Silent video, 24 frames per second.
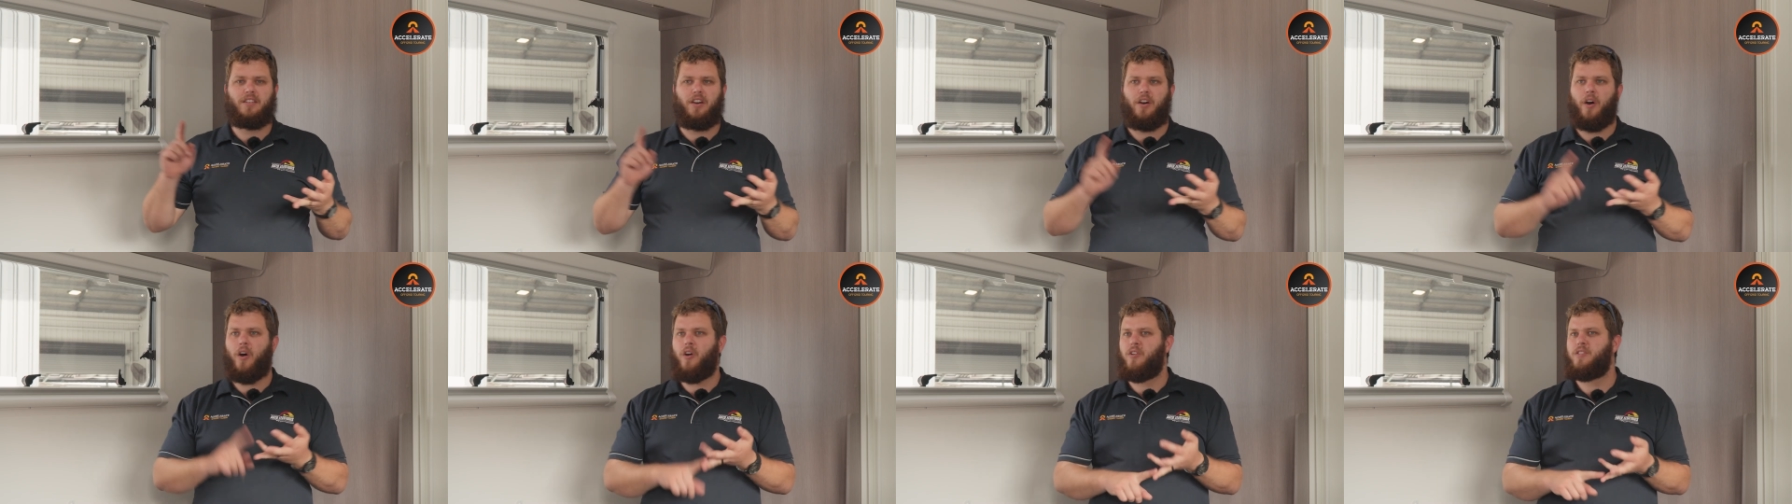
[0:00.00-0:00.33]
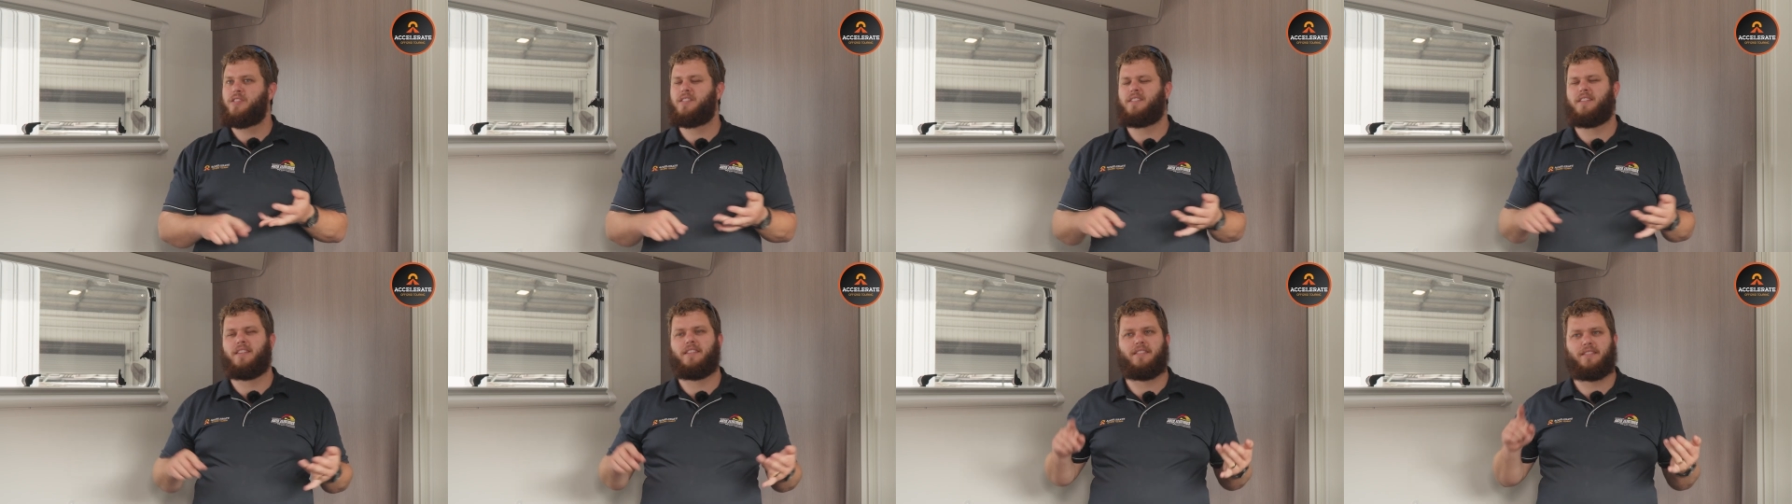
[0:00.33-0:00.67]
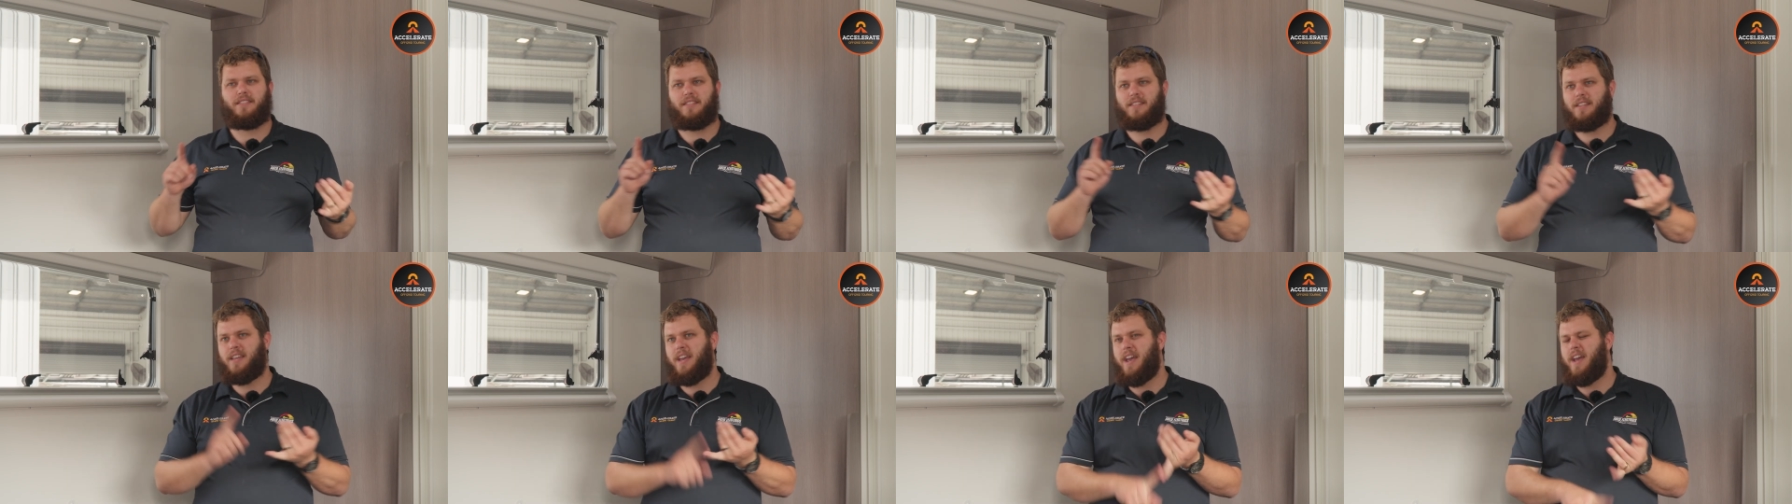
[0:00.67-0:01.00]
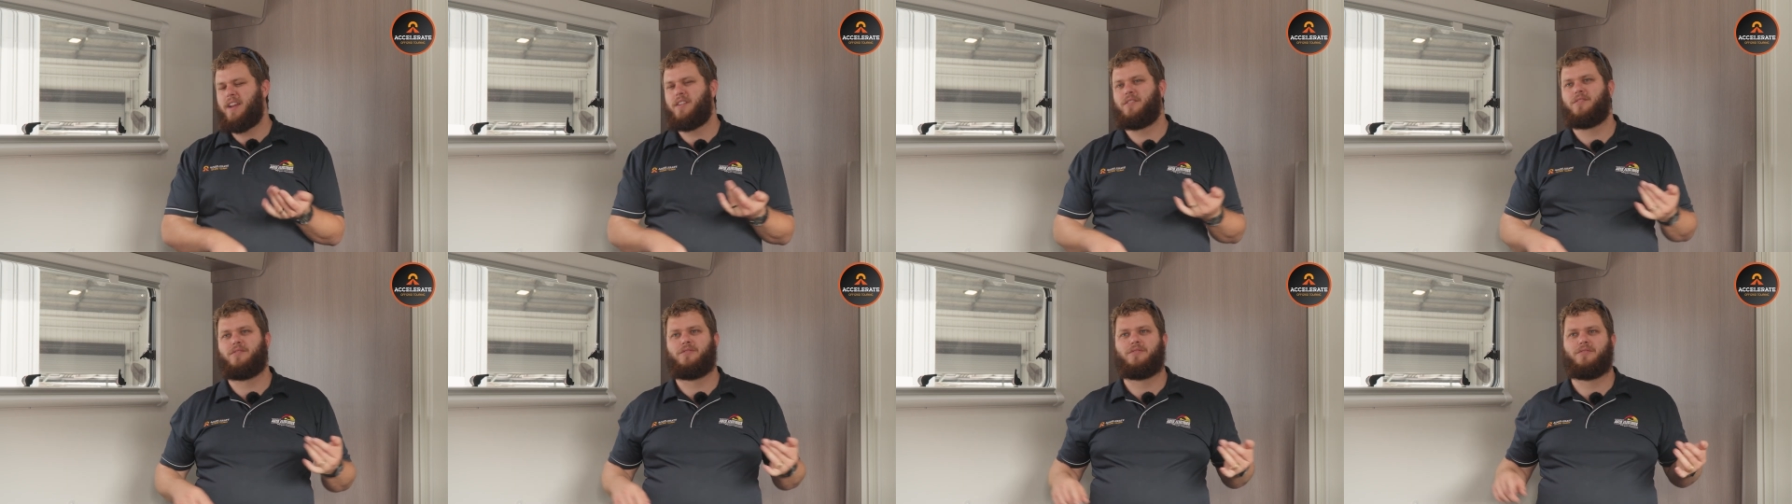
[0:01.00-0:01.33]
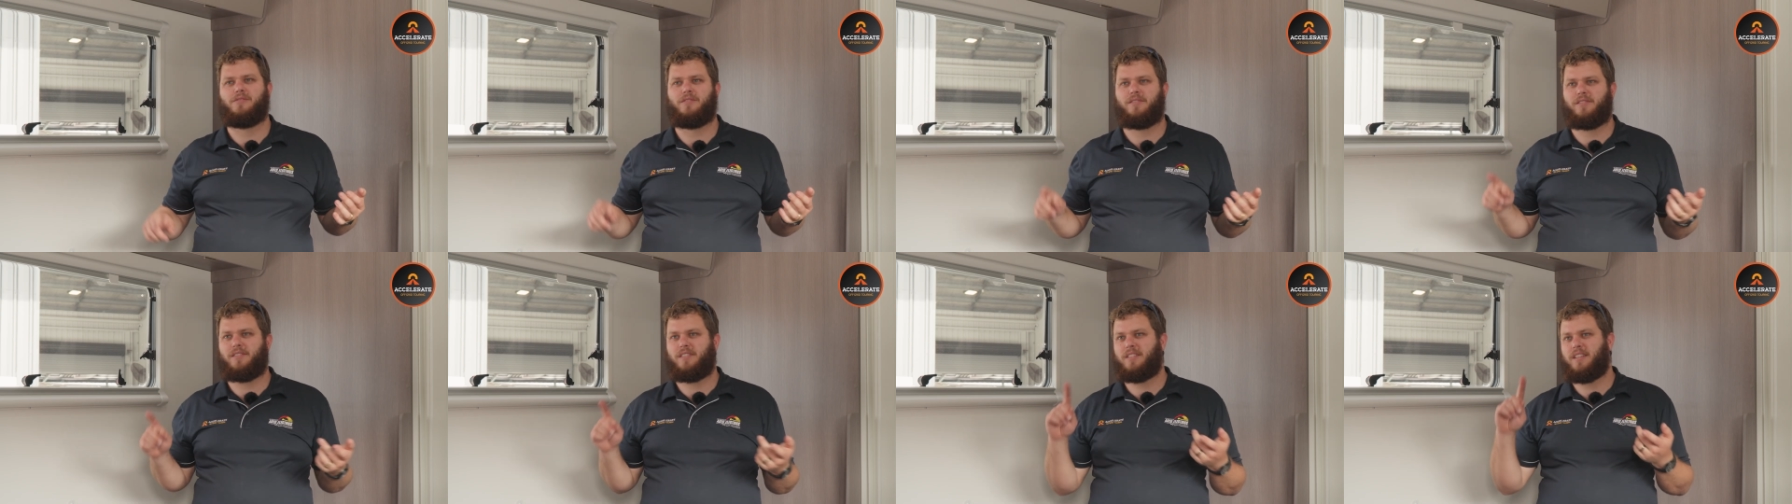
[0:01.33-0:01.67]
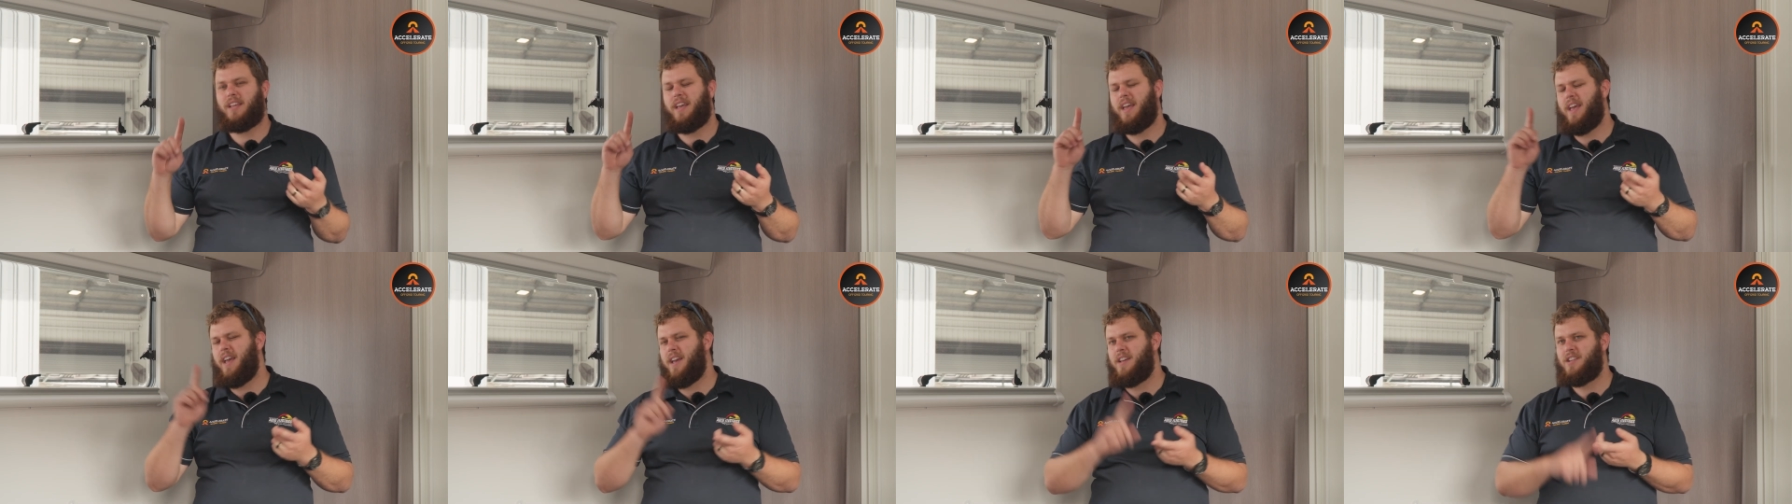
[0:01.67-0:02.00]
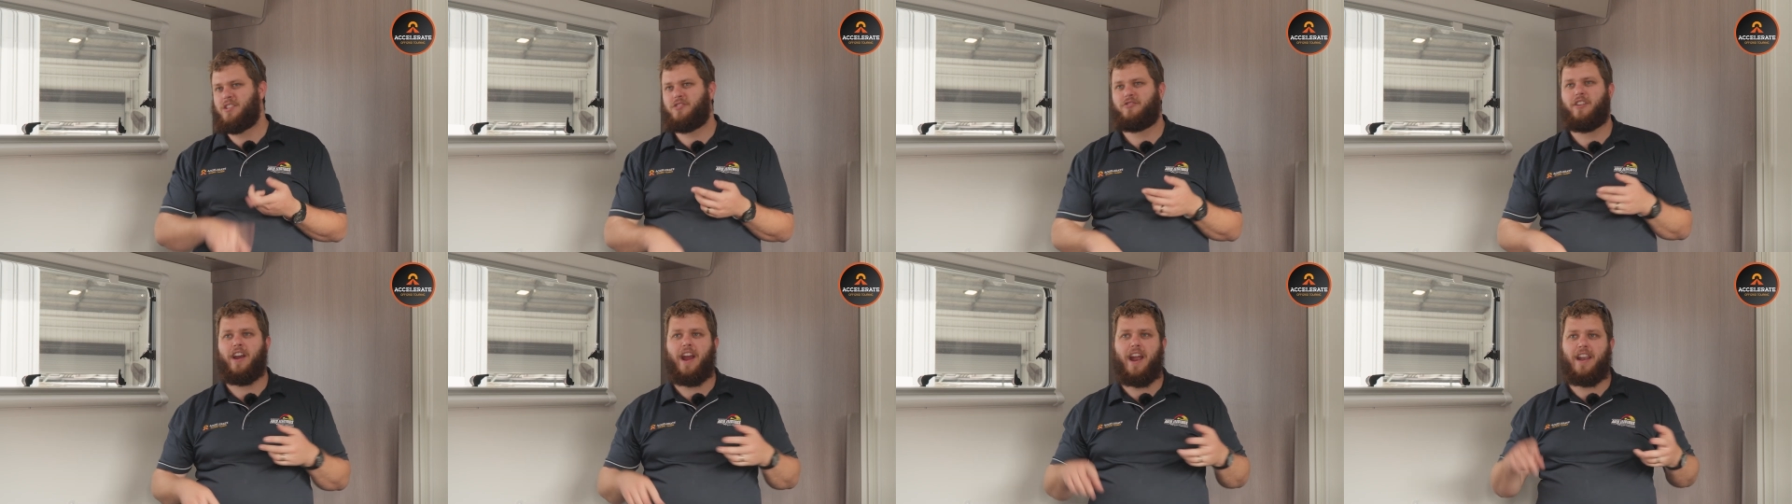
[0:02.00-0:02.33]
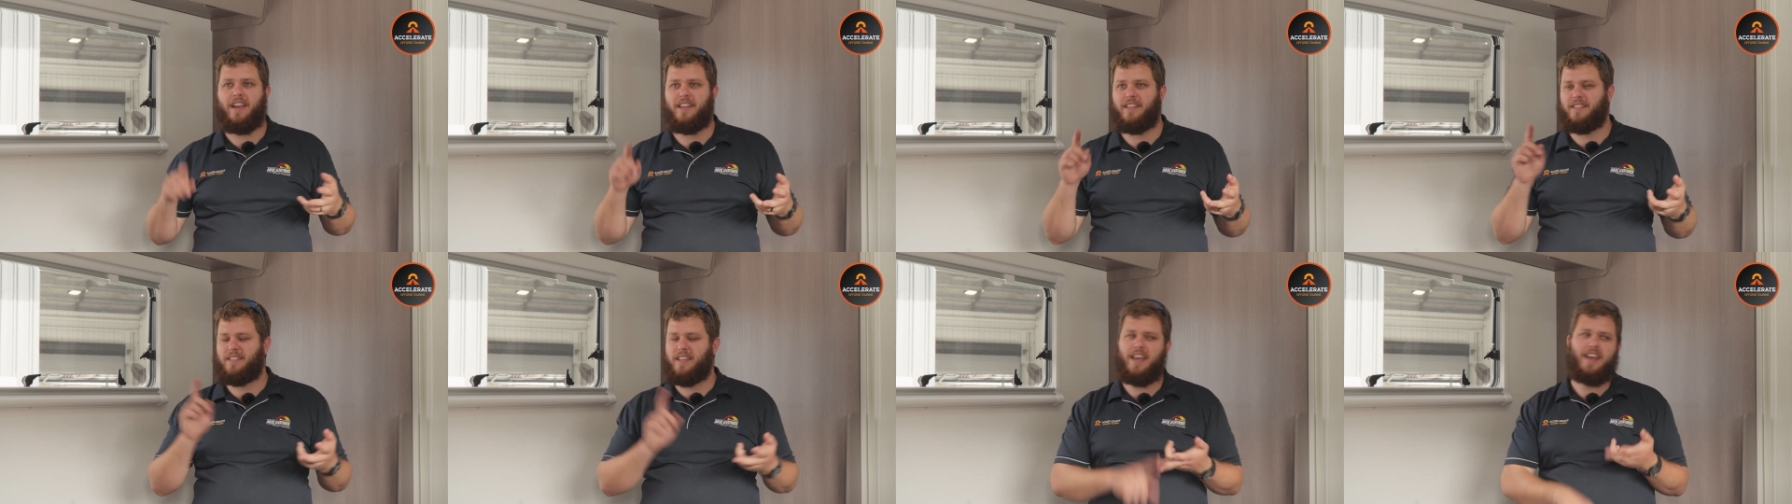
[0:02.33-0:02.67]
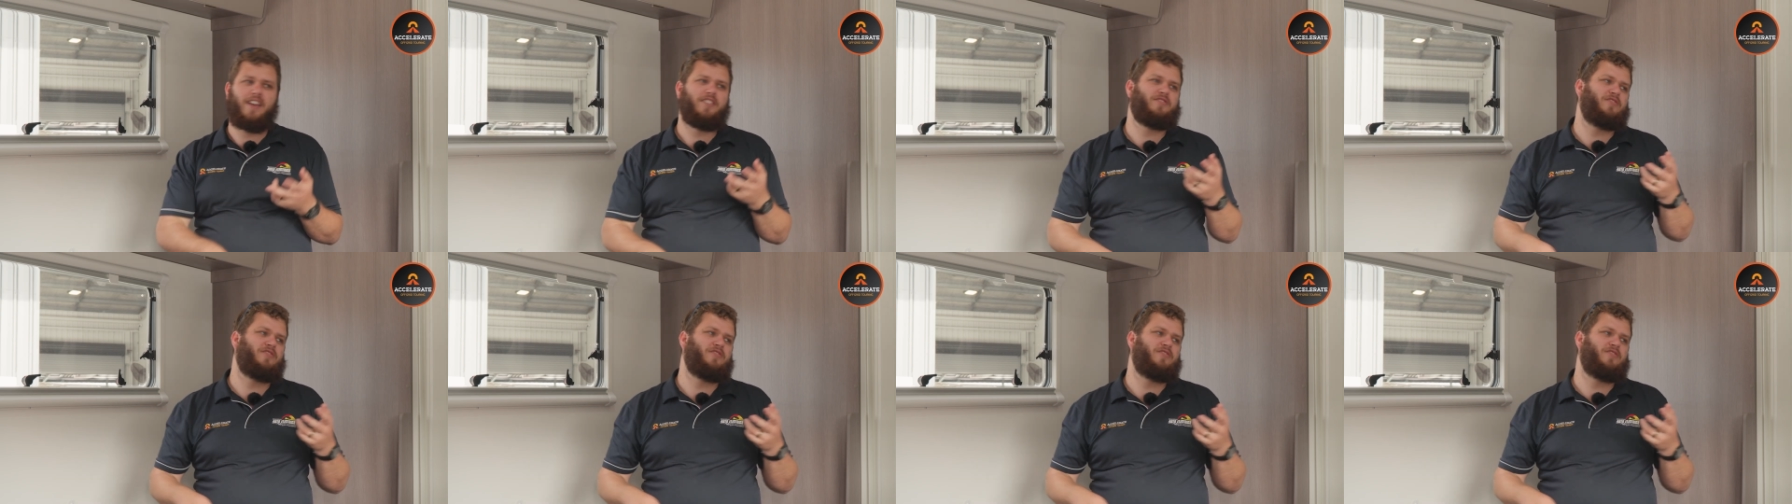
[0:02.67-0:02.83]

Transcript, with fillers: toasters, kettles, hair straighteners, hair